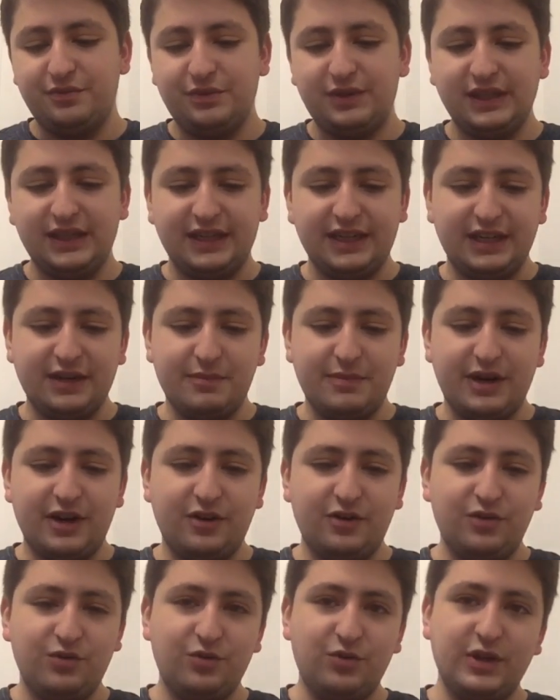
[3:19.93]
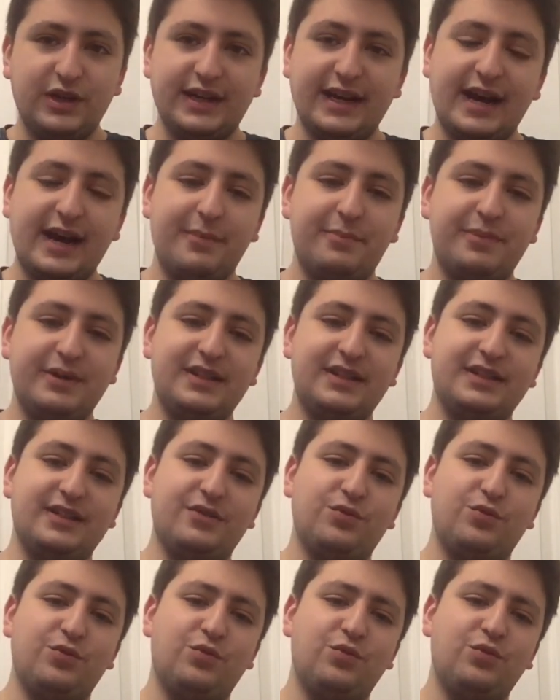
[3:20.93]
thinking about what happened
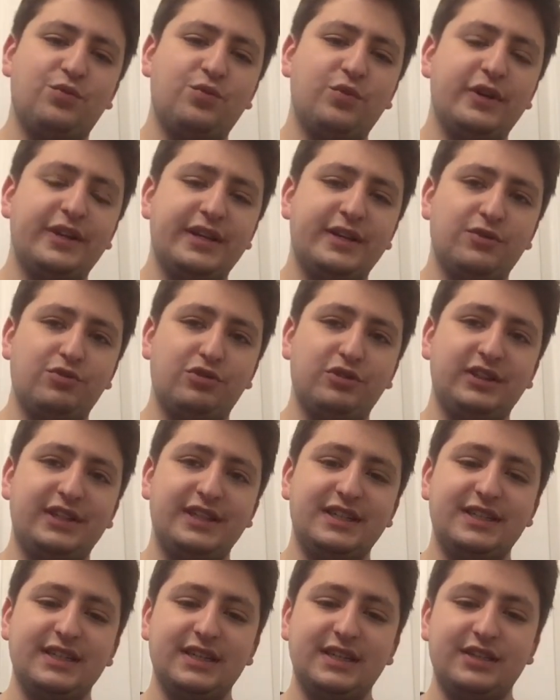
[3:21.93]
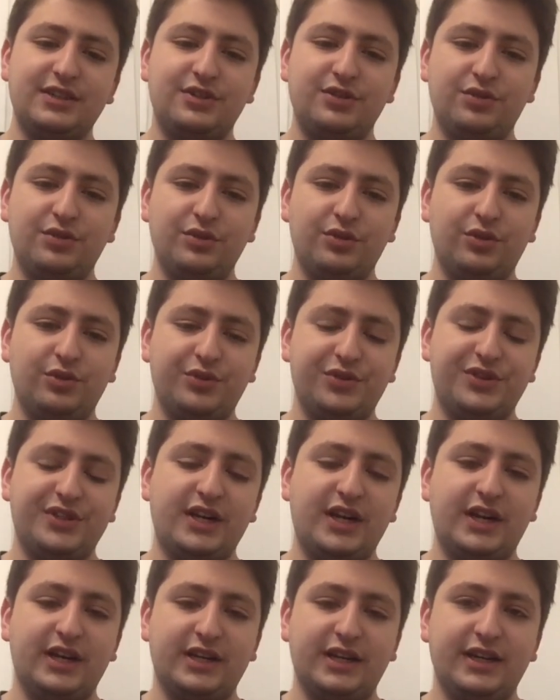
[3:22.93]
and what it really did to the whole
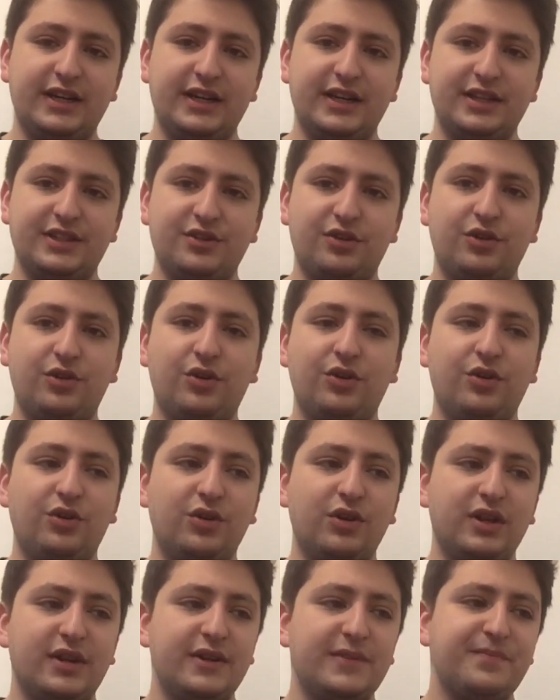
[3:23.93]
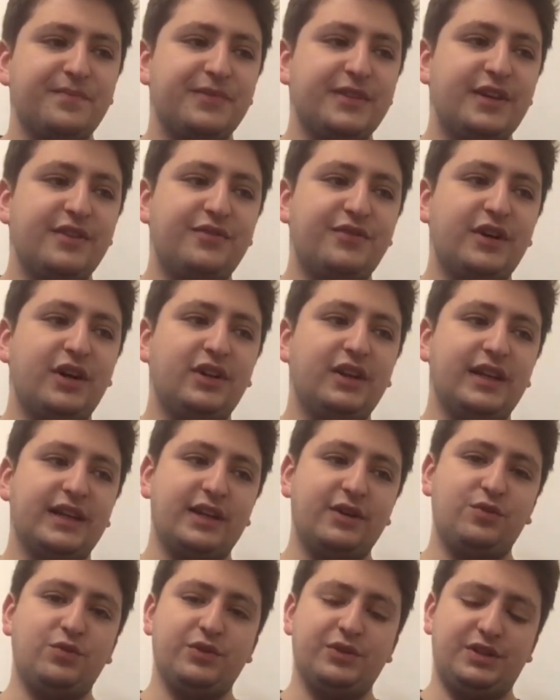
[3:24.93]
saga as a whole. It felt
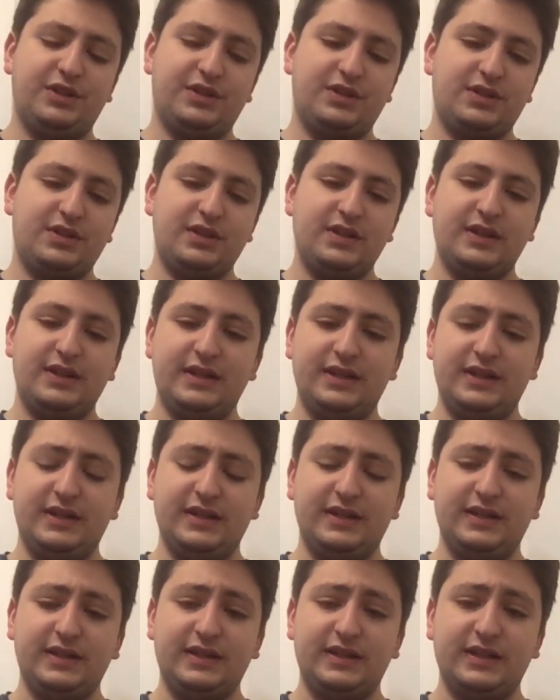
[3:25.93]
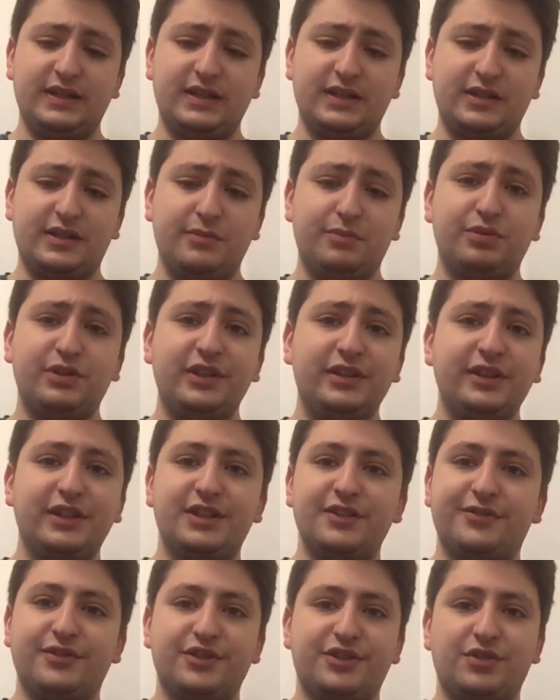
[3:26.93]
like it was a completely
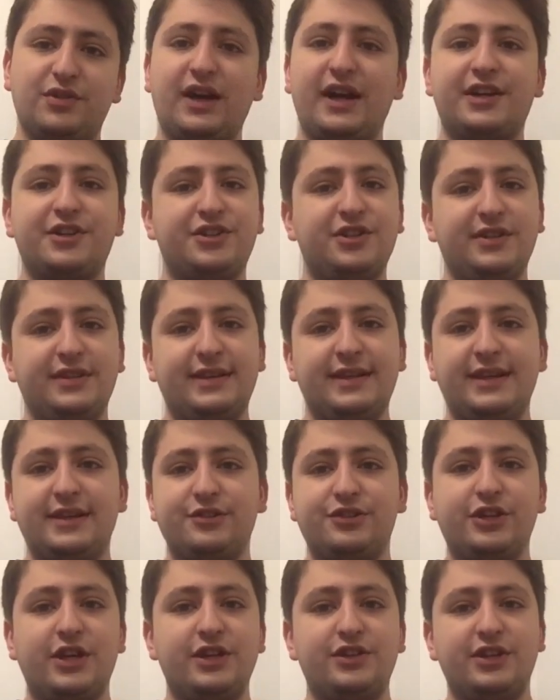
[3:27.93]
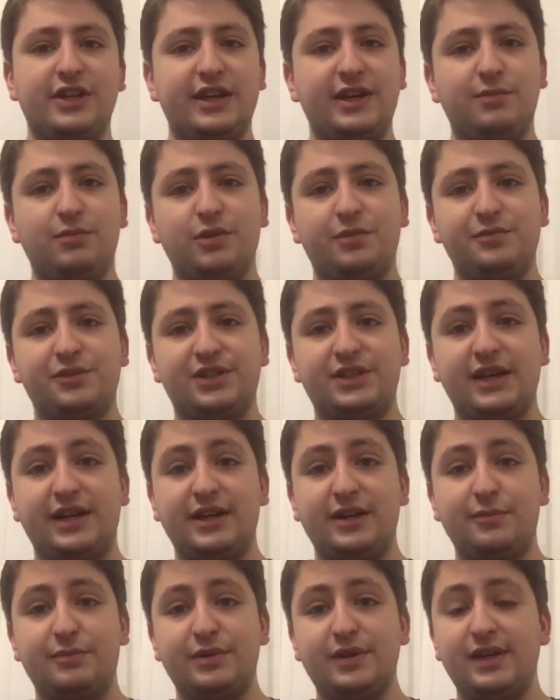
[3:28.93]
different direction than J.J. Abrams set
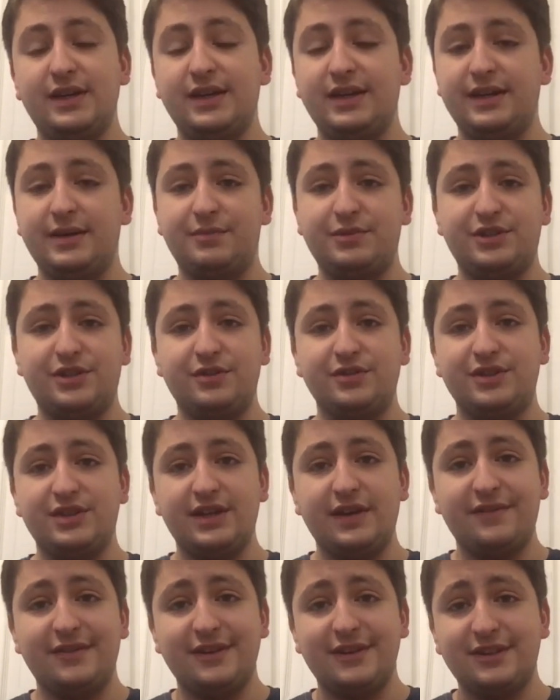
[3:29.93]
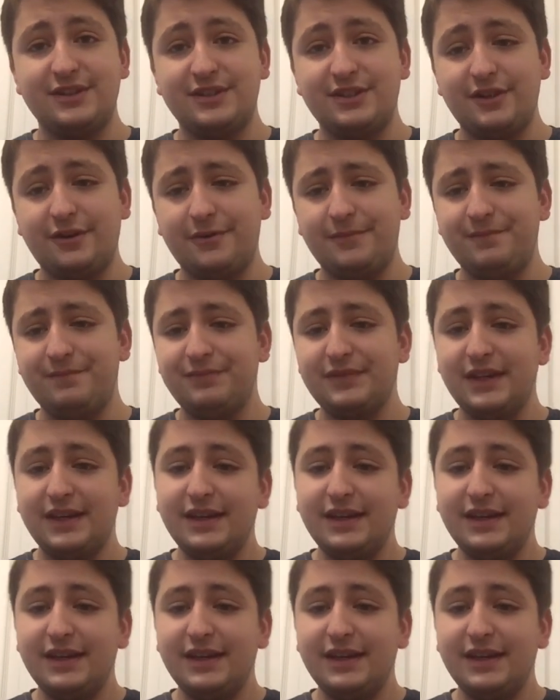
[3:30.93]
up in Episode 7. And so